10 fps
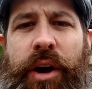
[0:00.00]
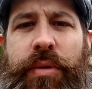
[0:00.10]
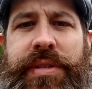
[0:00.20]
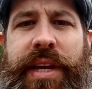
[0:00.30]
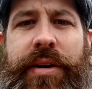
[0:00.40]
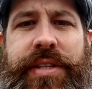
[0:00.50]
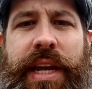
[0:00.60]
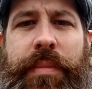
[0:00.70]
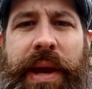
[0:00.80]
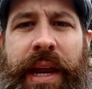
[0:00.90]
homesteaders
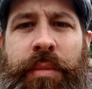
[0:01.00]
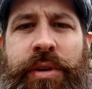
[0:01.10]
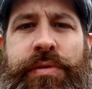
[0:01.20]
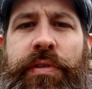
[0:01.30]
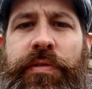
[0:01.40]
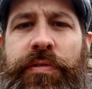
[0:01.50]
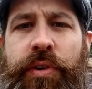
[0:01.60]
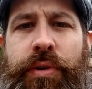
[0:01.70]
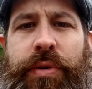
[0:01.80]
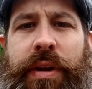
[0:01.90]
keep animals for
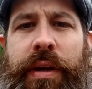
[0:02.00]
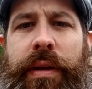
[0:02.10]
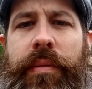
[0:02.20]
food,